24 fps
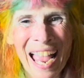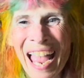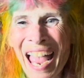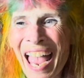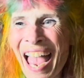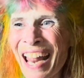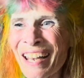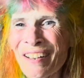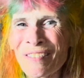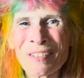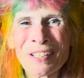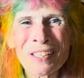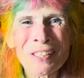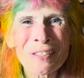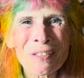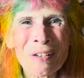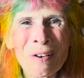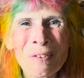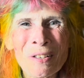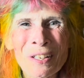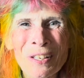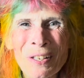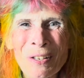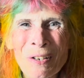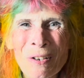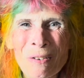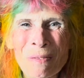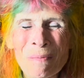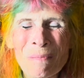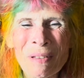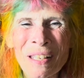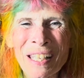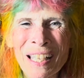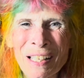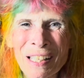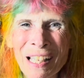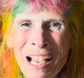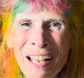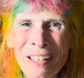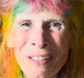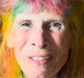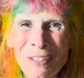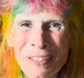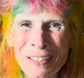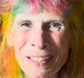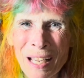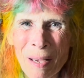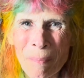And it was so cute because I
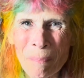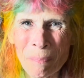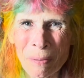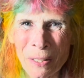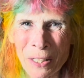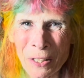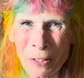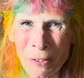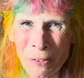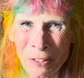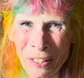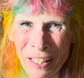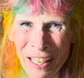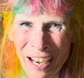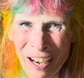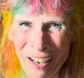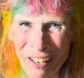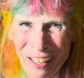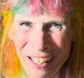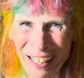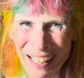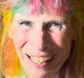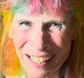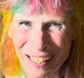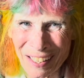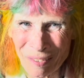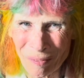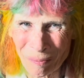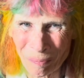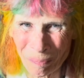looked up peculiarities.